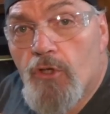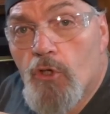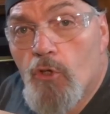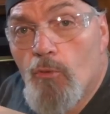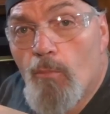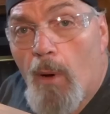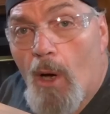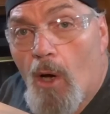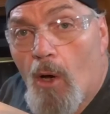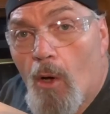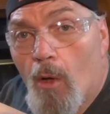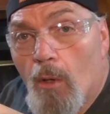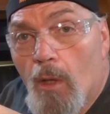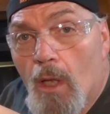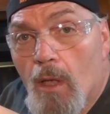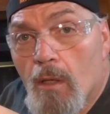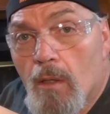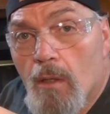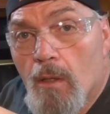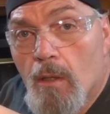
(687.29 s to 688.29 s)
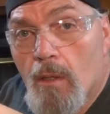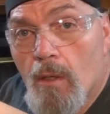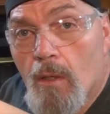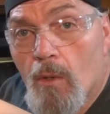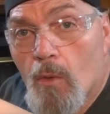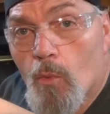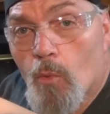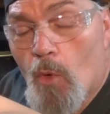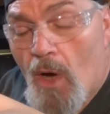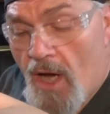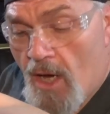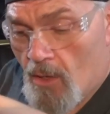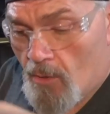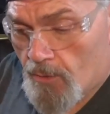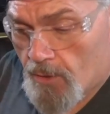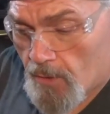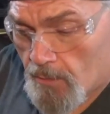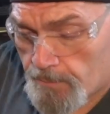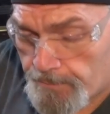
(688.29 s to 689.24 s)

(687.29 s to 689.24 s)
two ball round